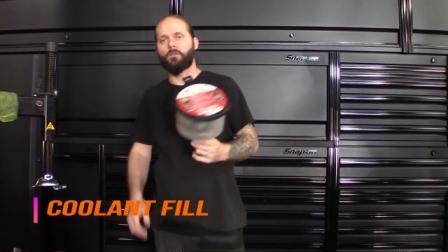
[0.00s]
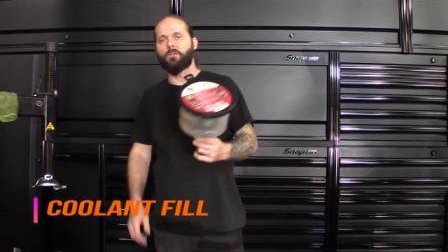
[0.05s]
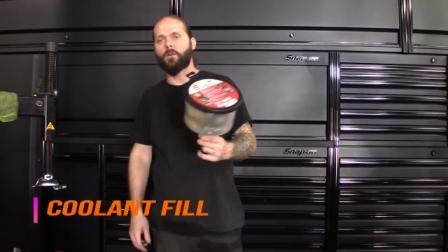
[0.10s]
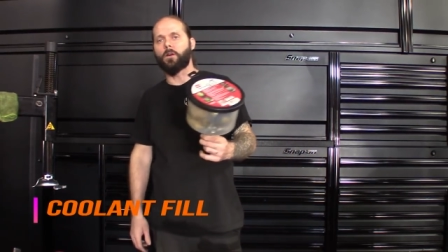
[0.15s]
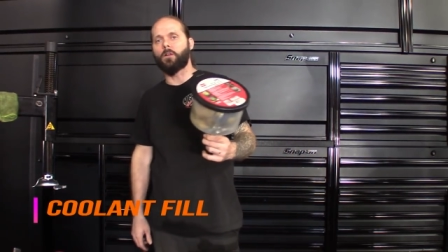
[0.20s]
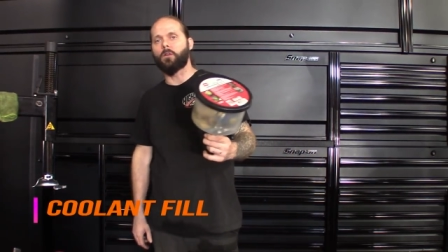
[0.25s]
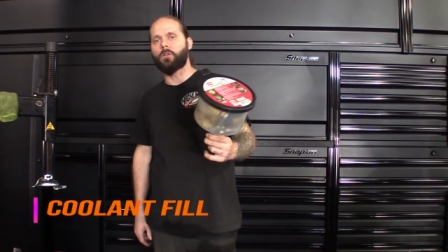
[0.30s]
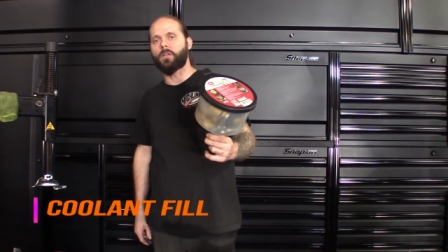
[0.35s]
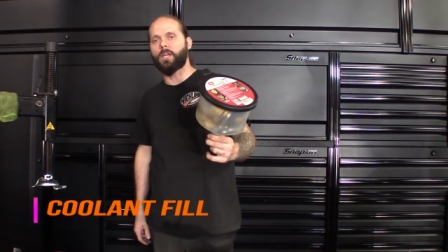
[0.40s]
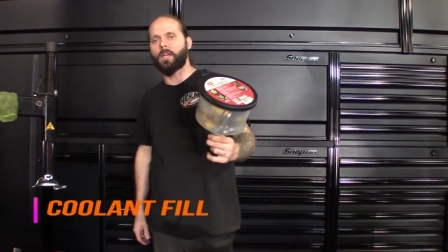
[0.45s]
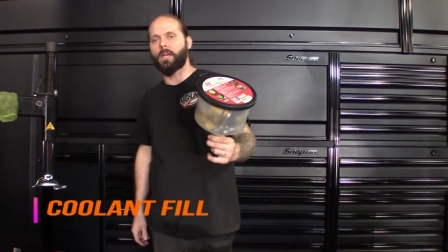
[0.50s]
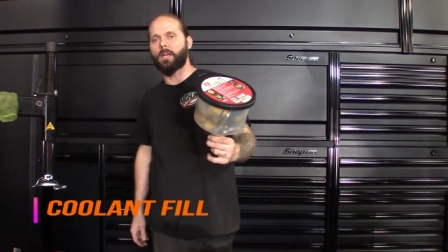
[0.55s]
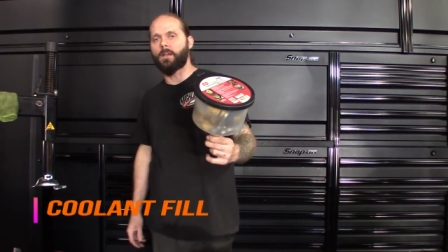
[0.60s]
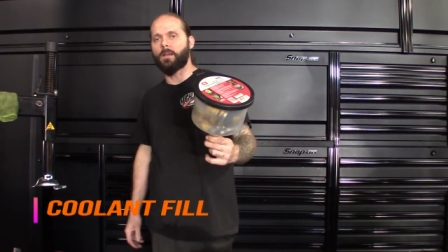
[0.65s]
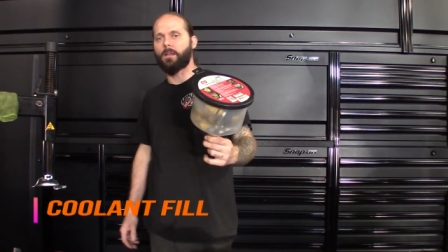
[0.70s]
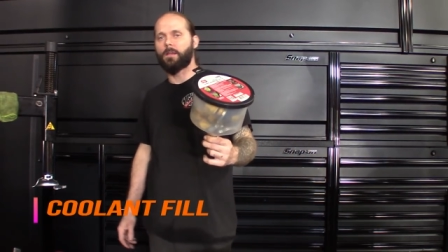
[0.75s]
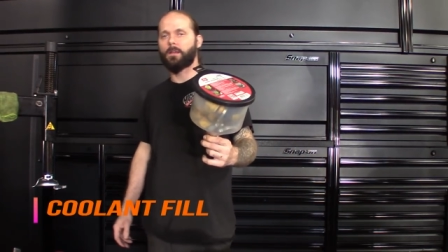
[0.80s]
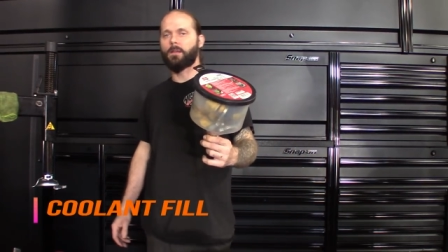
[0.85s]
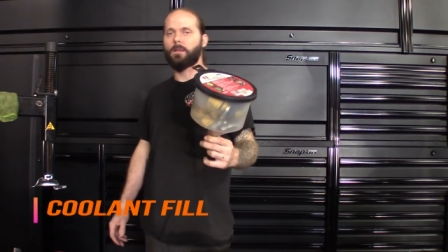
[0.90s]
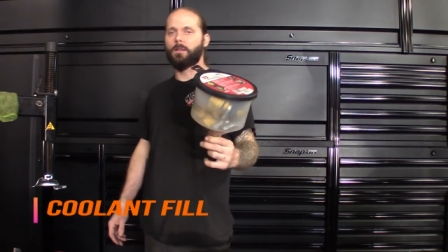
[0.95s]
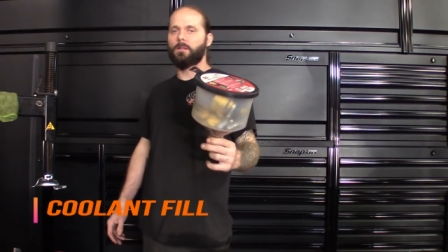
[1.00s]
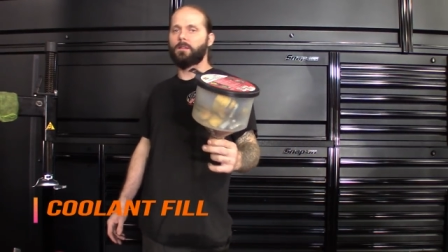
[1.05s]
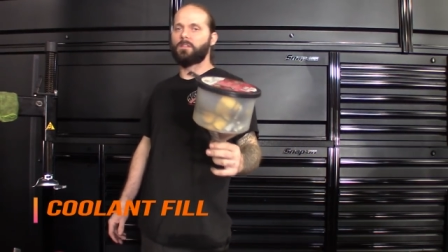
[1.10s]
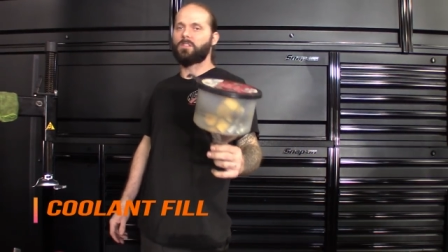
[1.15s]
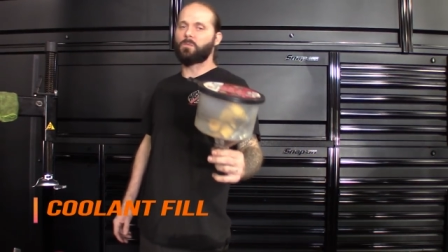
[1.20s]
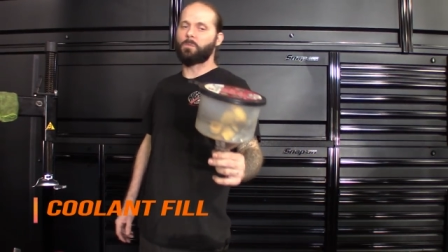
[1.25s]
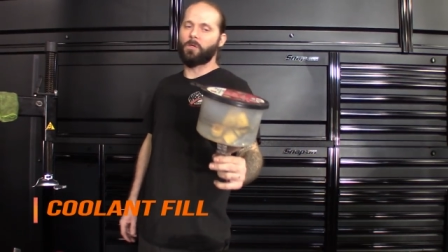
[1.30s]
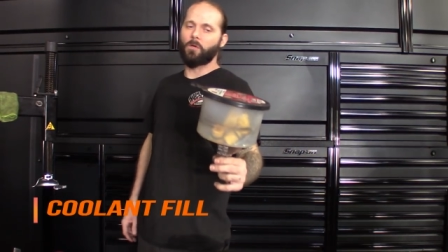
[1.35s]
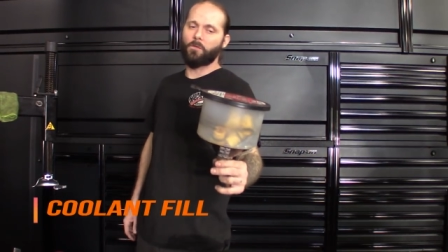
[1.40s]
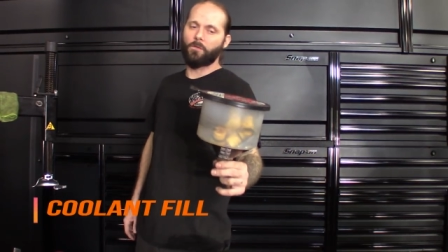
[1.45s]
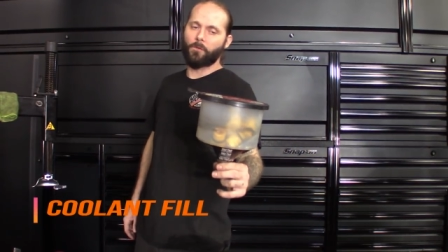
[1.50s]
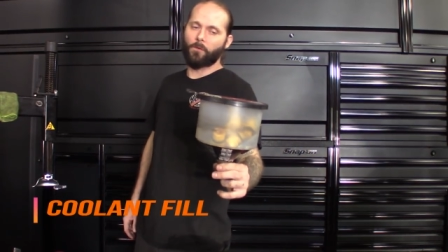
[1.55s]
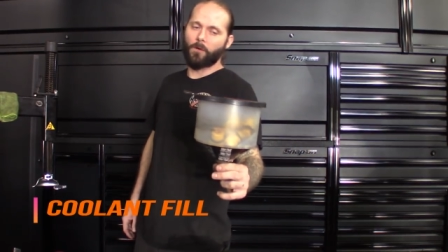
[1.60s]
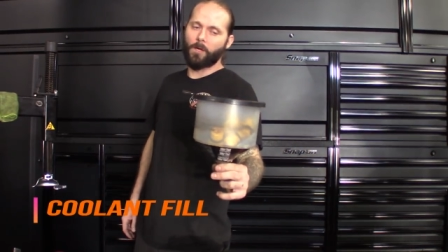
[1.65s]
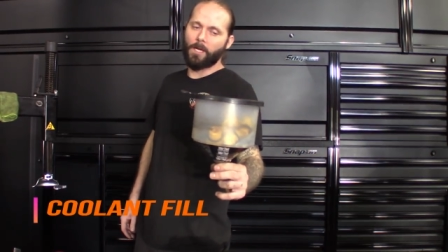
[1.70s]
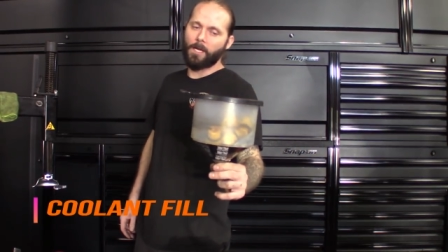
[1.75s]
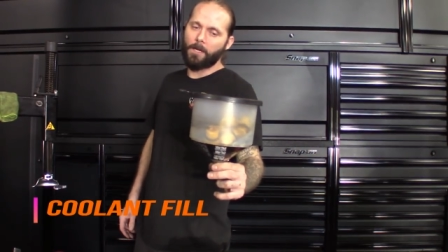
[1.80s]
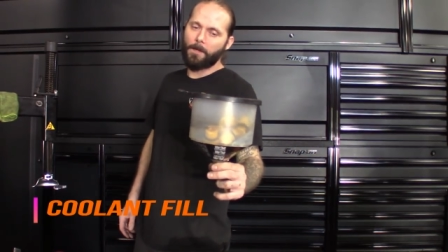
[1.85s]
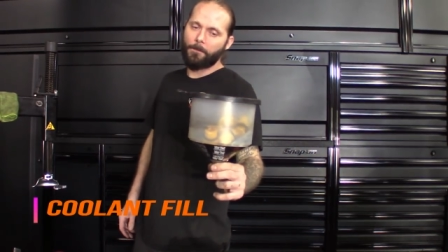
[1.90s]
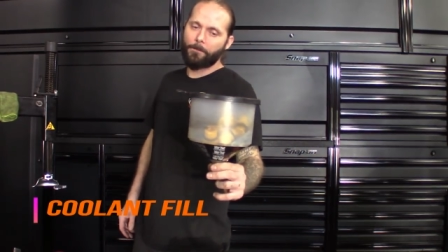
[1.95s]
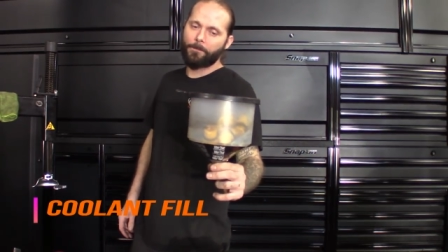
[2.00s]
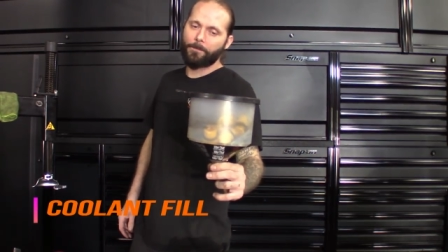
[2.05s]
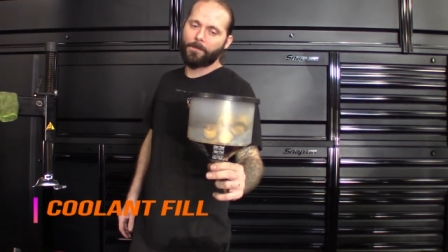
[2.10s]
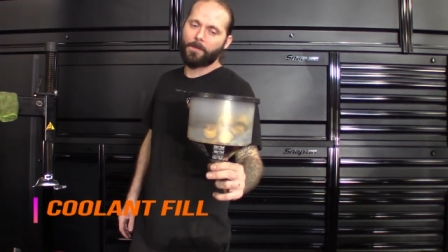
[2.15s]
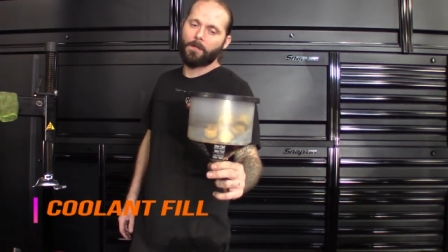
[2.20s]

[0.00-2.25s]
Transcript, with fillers: funnel kit, the spill free.